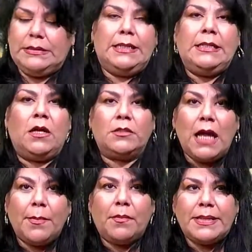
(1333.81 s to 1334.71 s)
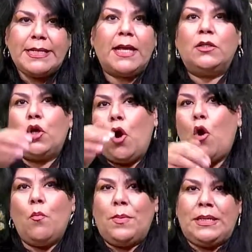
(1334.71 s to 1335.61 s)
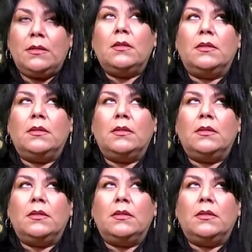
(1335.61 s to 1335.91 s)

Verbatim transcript: sitting on top of my talent hoping